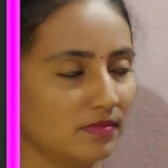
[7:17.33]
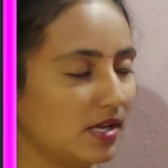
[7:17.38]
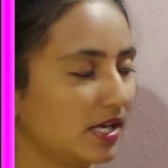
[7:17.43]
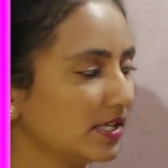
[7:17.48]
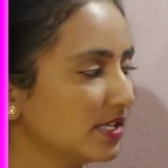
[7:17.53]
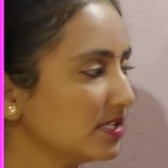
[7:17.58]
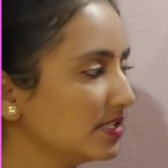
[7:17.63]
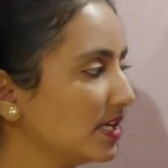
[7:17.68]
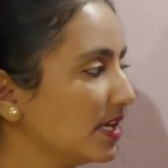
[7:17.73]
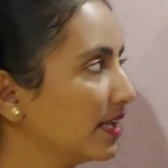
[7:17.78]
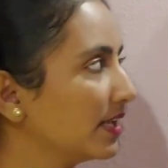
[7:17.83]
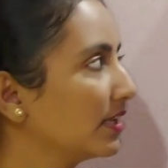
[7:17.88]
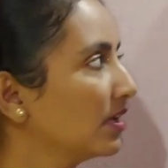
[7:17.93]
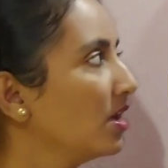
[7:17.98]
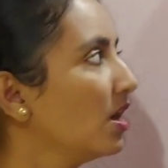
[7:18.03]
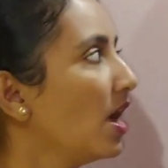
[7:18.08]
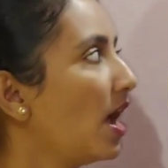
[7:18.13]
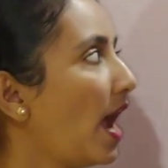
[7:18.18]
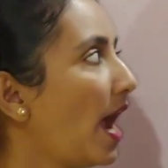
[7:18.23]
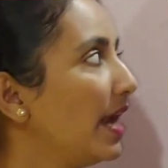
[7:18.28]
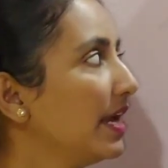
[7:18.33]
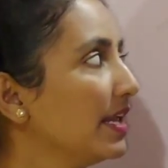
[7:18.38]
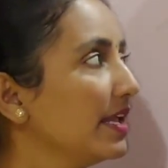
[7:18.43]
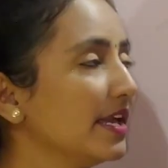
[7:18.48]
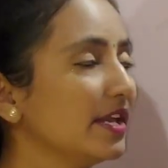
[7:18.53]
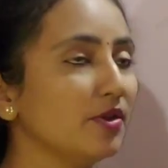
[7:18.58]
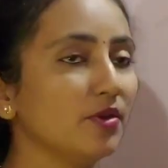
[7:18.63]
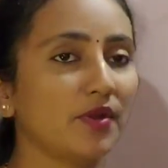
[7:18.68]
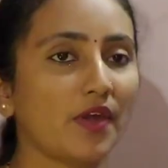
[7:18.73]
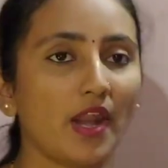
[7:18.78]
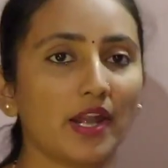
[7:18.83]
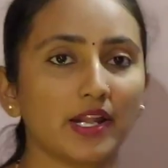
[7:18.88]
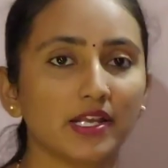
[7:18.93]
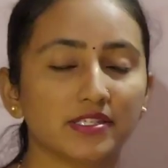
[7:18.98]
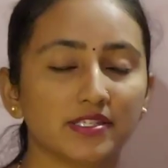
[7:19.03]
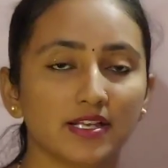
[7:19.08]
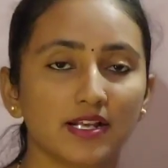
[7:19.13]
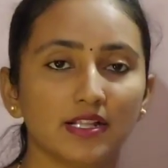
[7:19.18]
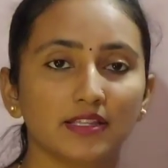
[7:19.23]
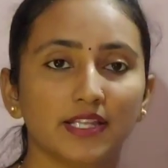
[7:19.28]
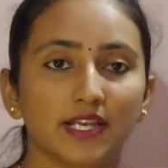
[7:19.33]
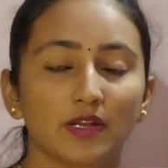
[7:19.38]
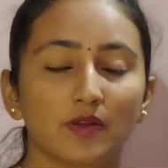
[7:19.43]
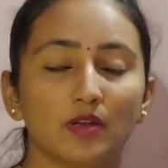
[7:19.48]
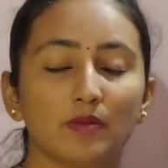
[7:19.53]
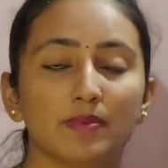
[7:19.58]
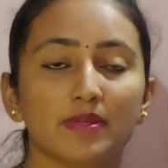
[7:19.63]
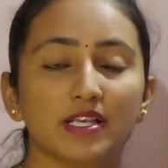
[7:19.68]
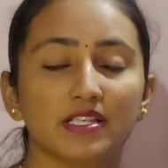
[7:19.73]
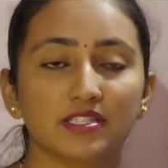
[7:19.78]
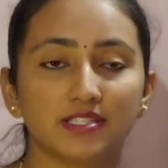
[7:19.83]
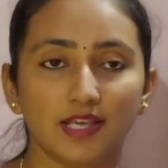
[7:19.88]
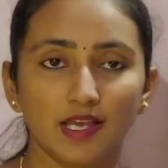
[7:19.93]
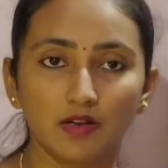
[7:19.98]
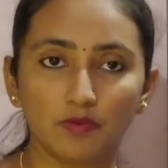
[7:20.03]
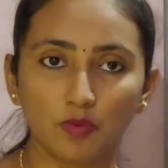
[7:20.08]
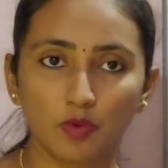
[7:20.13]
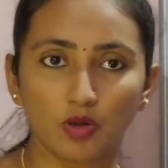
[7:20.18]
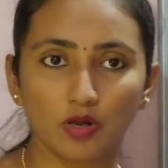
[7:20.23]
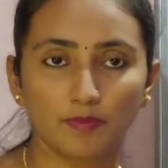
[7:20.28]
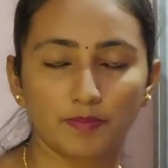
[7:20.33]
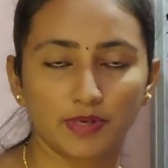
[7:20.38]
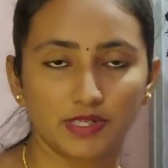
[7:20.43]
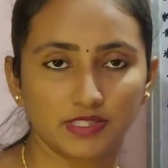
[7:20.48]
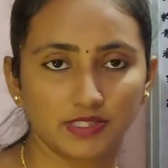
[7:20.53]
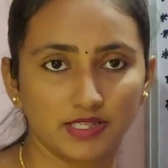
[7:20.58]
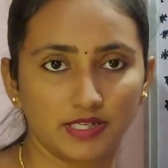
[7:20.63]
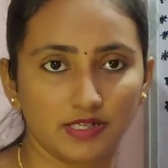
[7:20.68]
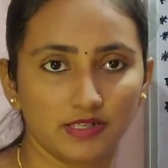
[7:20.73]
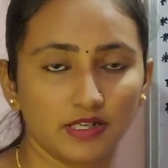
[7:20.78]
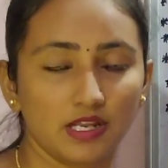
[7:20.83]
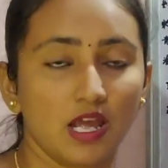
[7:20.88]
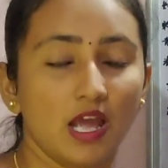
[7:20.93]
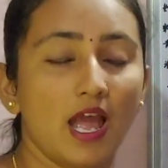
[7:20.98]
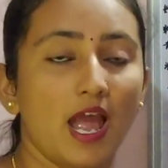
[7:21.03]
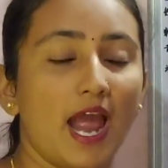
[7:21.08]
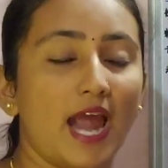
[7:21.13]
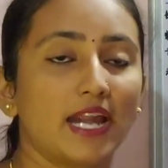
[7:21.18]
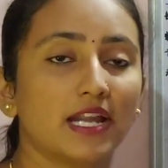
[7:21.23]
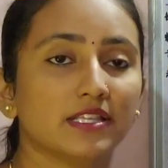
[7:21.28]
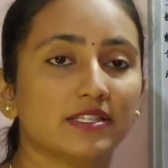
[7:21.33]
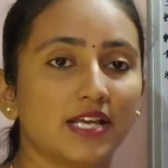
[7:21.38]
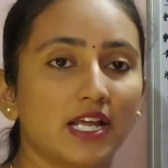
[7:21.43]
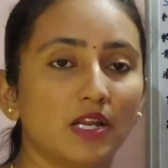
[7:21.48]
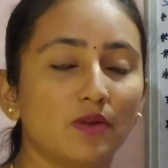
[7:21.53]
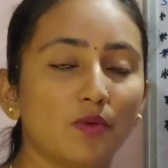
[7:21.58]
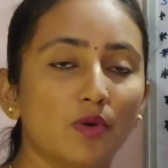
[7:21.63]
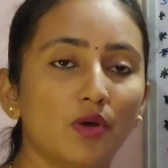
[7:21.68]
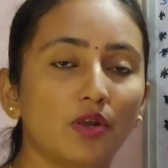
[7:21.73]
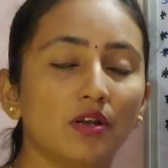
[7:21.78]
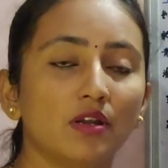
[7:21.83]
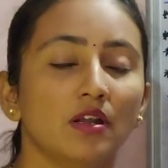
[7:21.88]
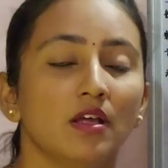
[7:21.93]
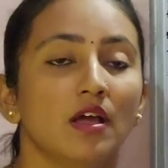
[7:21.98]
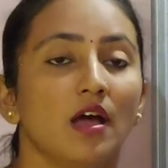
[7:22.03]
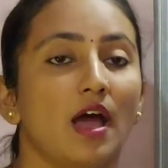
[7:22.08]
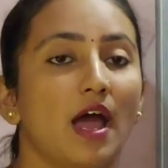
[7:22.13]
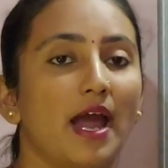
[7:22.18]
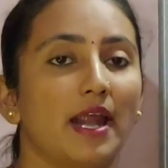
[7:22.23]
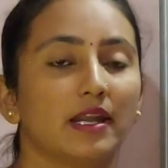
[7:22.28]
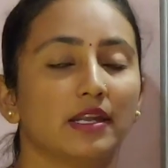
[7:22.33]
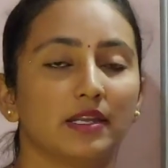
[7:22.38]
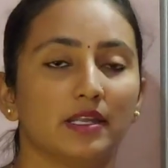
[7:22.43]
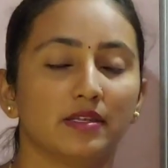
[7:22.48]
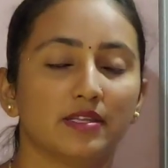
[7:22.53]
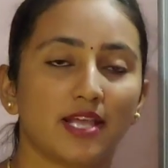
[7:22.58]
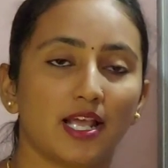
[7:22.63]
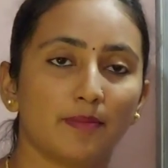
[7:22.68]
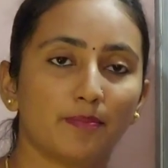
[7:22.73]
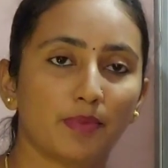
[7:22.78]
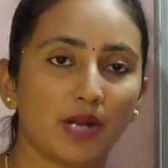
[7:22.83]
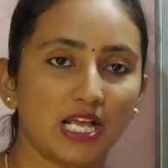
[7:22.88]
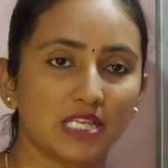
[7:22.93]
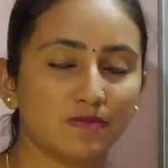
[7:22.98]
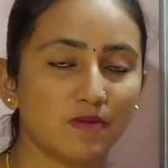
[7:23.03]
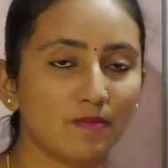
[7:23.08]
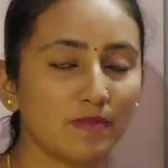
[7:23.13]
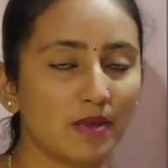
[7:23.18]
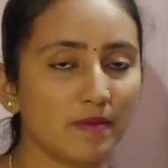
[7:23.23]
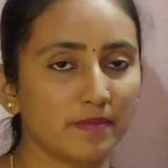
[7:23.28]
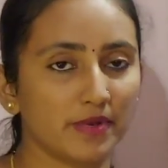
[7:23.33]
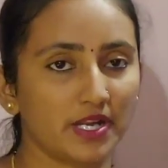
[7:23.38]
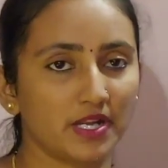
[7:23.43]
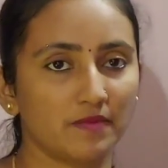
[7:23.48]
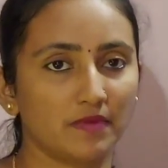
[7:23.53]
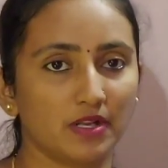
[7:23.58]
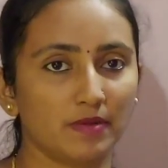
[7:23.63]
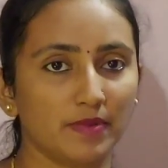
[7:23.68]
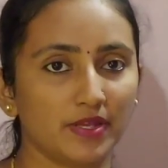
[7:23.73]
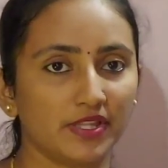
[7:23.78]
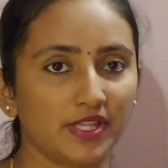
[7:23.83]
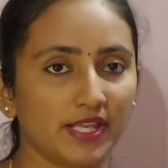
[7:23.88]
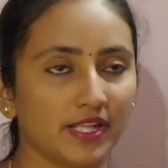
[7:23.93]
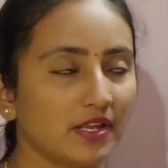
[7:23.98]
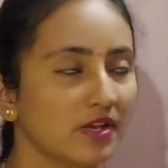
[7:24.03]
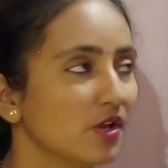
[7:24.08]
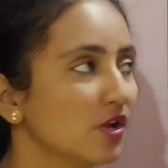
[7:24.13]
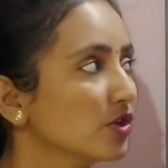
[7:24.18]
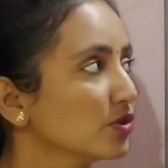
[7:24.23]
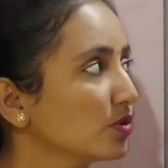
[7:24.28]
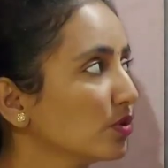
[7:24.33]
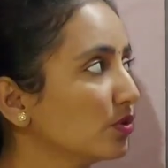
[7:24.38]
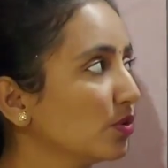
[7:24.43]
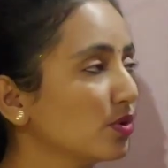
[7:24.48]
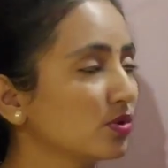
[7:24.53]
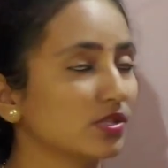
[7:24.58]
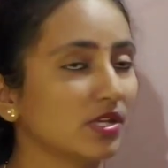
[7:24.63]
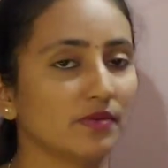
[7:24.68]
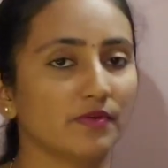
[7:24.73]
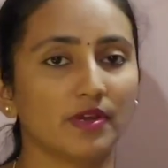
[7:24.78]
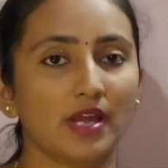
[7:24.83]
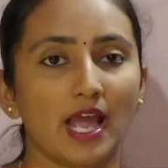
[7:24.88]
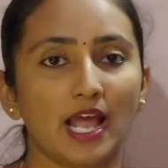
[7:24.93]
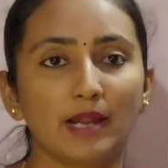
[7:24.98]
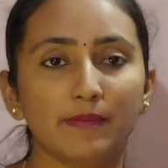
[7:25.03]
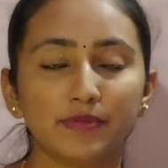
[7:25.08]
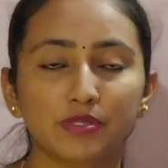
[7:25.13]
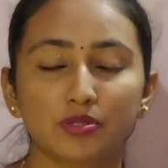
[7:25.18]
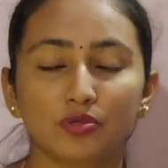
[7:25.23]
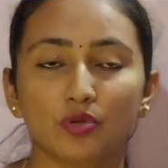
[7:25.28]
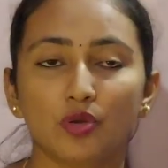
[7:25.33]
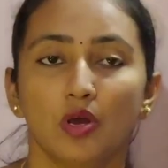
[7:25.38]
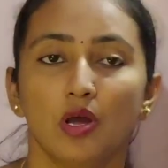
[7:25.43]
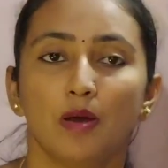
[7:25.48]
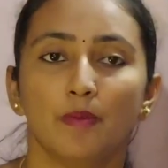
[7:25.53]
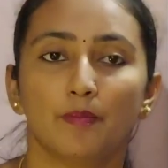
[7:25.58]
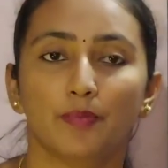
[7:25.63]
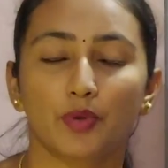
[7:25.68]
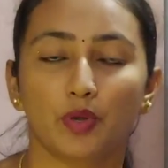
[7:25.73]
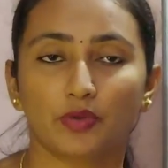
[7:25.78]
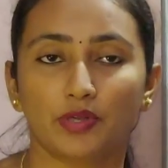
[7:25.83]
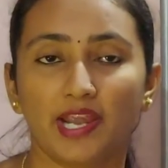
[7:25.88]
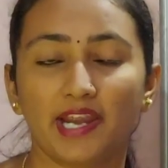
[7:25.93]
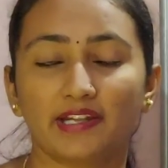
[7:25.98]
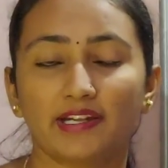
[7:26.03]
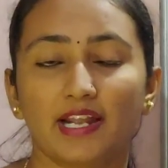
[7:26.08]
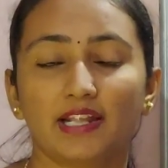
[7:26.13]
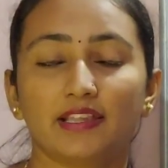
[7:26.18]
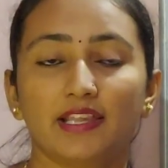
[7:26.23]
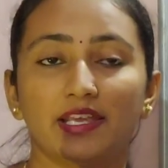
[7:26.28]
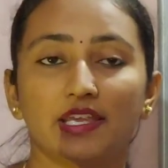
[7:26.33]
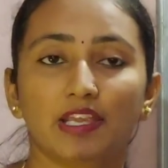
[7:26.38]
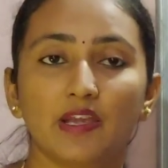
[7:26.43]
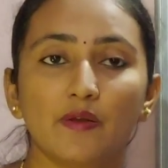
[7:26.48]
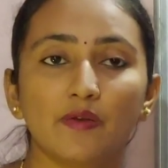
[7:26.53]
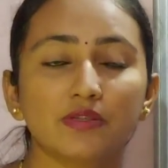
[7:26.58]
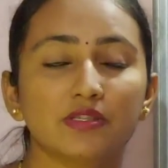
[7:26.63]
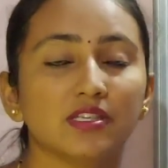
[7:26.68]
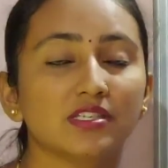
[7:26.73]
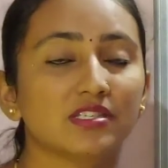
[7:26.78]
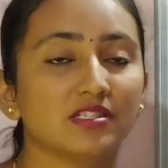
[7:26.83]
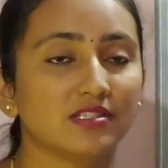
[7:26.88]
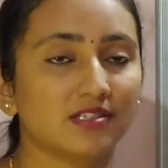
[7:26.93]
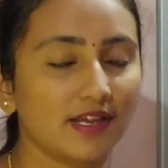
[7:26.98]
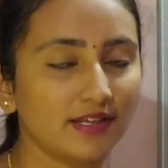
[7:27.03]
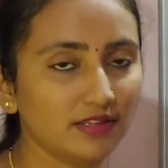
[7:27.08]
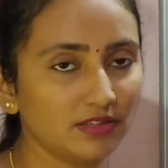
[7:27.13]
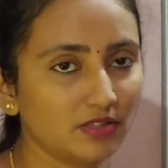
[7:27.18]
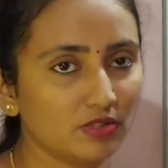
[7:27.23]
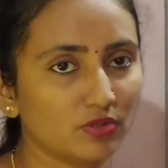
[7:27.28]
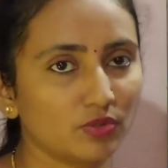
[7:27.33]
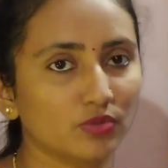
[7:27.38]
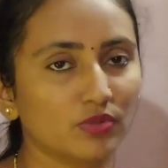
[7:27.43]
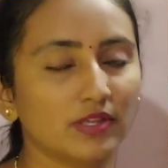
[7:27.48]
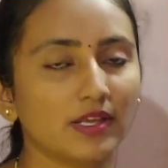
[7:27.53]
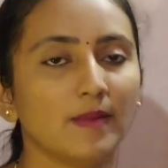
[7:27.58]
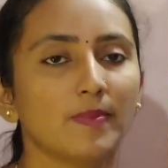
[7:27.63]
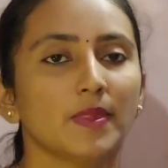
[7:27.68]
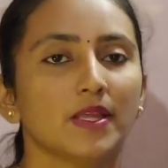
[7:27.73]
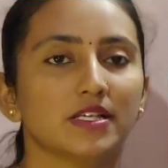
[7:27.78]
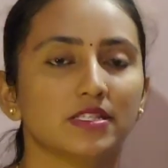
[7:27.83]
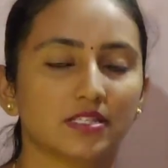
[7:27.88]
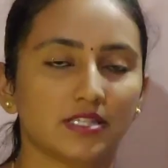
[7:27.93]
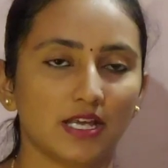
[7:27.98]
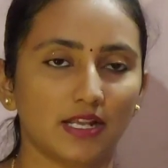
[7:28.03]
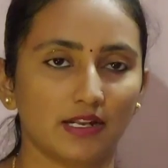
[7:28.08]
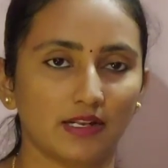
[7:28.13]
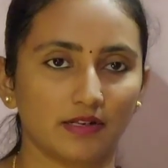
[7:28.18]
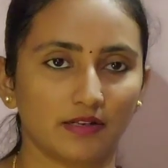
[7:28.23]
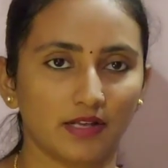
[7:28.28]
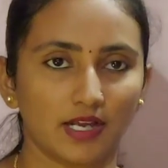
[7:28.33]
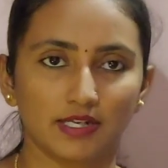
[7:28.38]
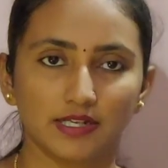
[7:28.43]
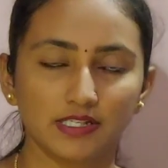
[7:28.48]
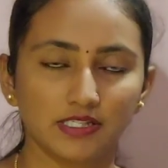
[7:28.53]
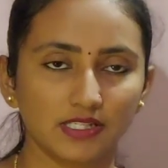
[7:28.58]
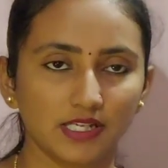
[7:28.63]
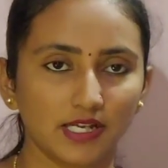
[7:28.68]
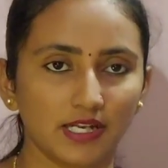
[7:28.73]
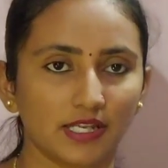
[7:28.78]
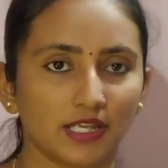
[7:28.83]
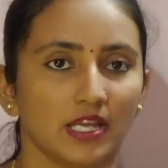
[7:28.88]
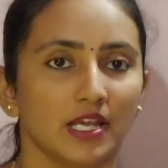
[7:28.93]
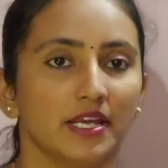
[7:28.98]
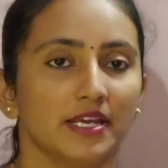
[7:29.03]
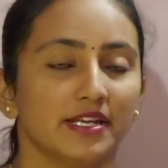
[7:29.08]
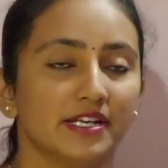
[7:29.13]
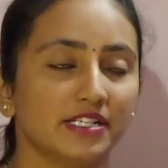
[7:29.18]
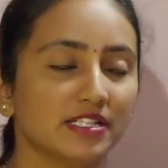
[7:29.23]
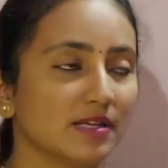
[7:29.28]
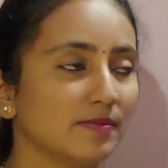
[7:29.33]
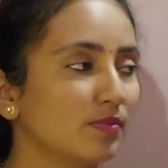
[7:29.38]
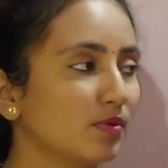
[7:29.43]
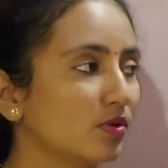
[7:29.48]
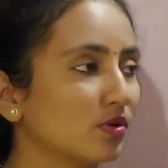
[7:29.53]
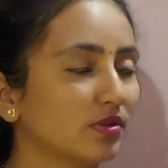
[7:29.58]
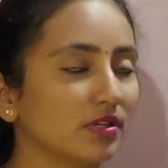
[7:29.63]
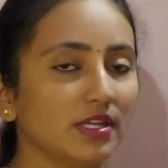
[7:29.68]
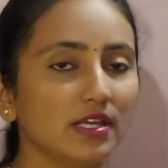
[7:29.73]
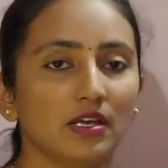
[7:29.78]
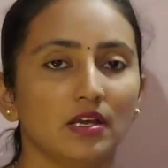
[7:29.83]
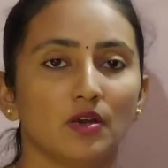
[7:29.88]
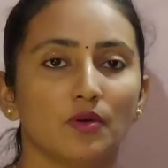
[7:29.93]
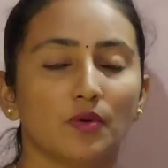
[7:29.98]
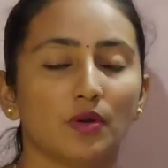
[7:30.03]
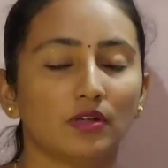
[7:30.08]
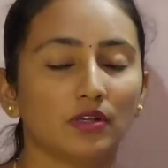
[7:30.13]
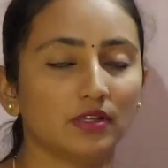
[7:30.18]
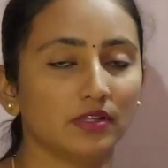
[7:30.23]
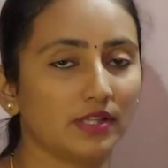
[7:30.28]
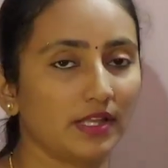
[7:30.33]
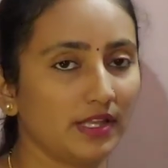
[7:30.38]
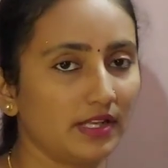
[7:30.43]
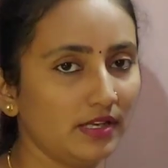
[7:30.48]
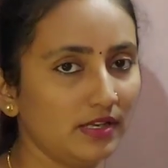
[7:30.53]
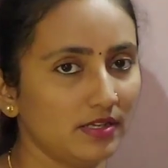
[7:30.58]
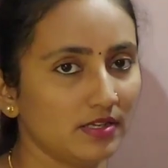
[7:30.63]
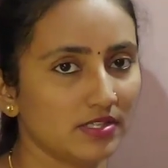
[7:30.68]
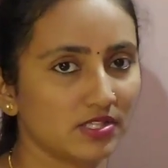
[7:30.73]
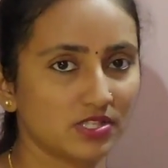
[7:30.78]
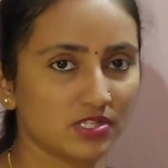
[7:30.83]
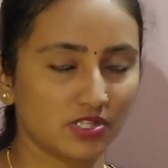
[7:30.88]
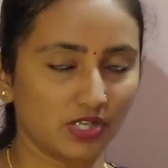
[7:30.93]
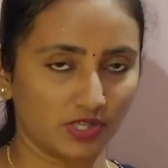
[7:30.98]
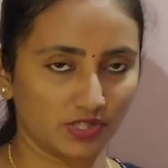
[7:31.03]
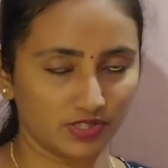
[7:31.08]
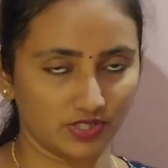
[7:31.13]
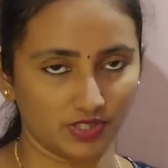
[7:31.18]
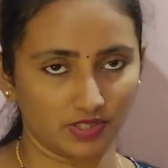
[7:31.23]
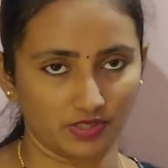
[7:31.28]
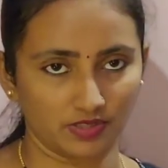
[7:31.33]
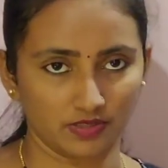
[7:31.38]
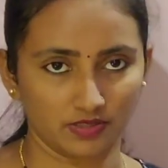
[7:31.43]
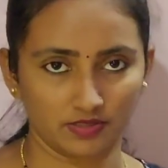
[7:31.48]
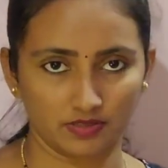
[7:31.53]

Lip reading: Understanding? And here eukaryotic cell, there will be a cell wall present, and cell wall and the plasma membrane will be there. So those helps to protect and they give us strength to the cell. Understanding? It is about the their structure.